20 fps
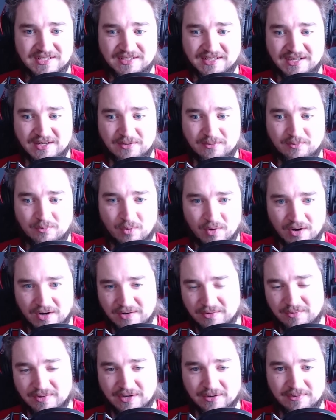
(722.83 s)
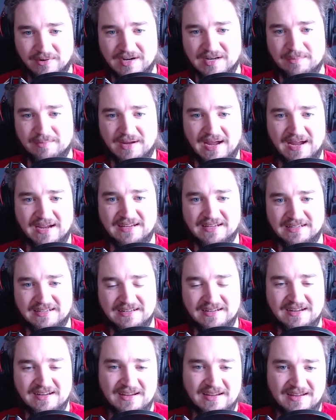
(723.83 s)
to one real running back,
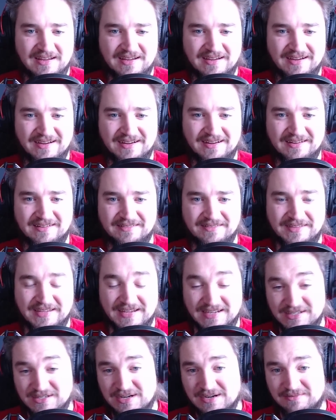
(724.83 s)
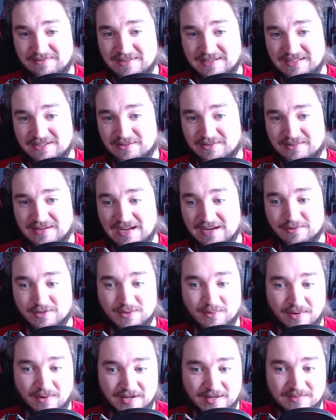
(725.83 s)
and then you have
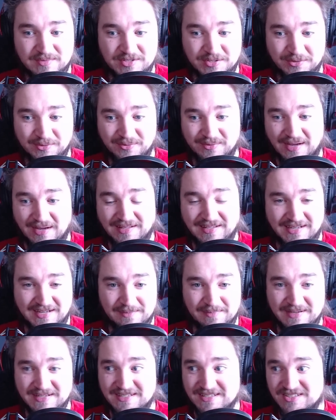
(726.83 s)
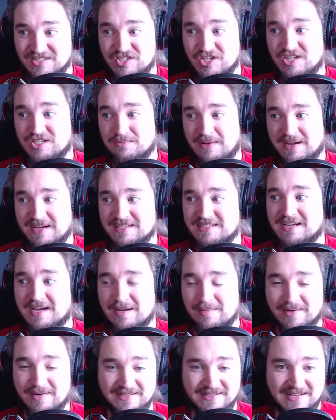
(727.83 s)
Avery Williams, who I think could be a decent change of pace
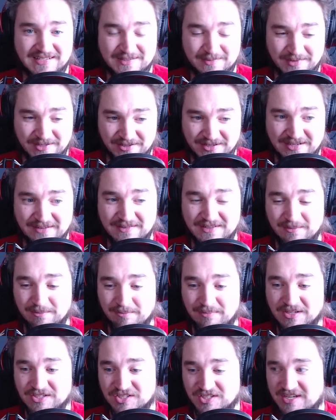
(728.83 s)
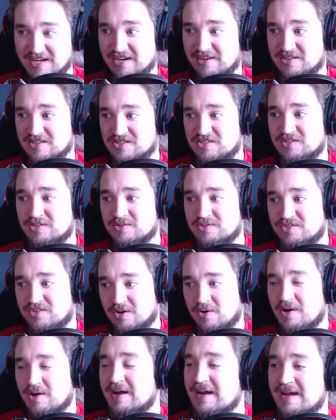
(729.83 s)
guy, but not someone you're giving a bunch of carries to.
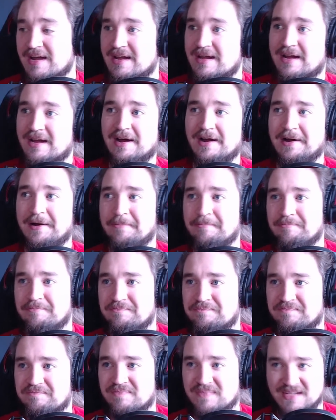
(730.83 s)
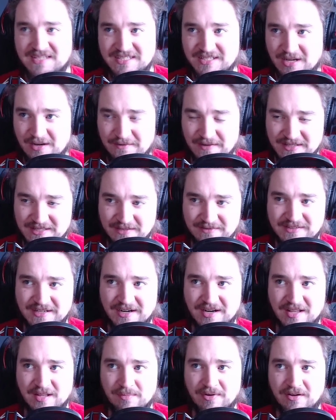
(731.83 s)
So that's the offensive
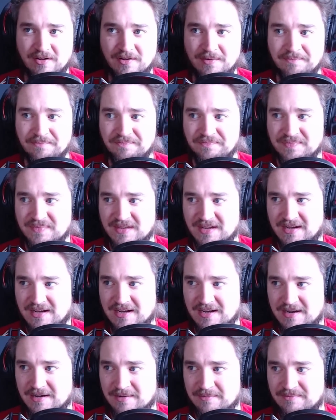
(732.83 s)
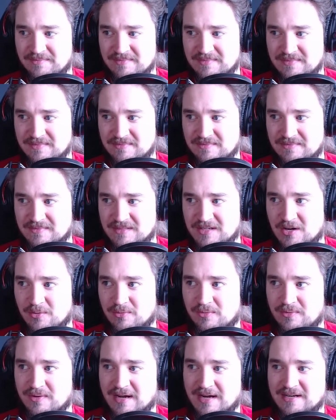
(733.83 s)
side of the ball. I
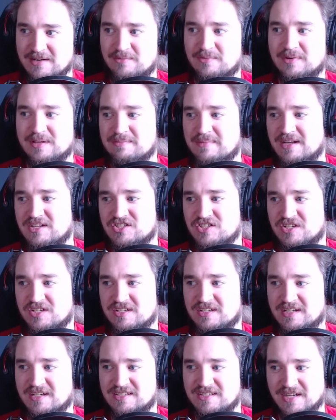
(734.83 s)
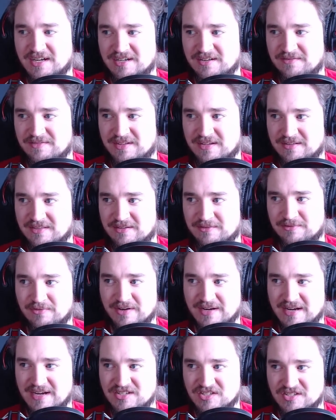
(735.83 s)
didn't really mention a ton of the
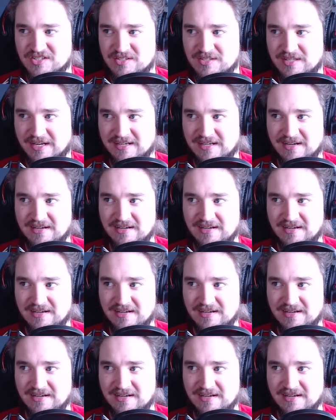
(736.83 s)
free agents.